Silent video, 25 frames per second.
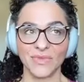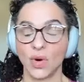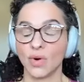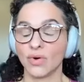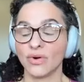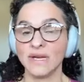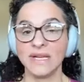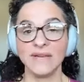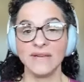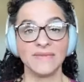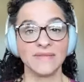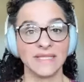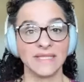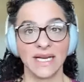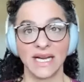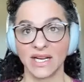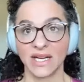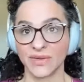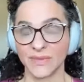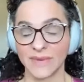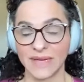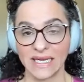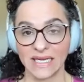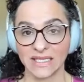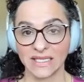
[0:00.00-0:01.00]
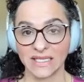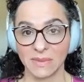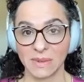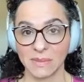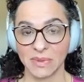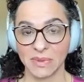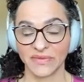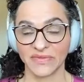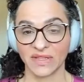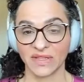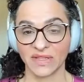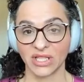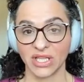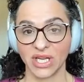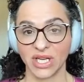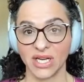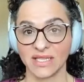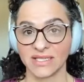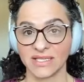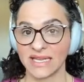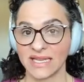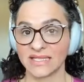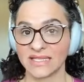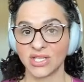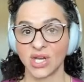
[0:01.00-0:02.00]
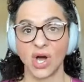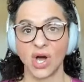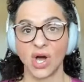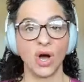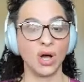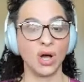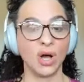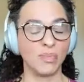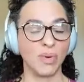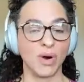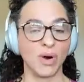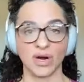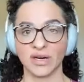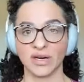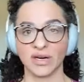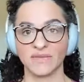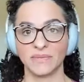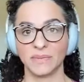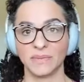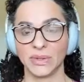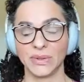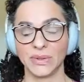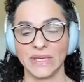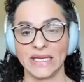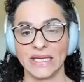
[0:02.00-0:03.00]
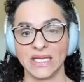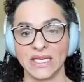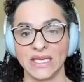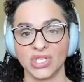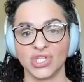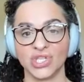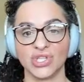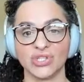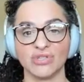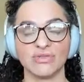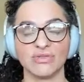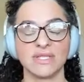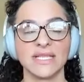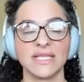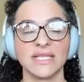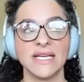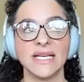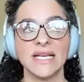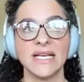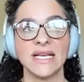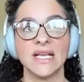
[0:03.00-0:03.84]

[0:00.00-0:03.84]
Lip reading: or even diarrhea, to be perfectly honest, that's all part of bloating issues.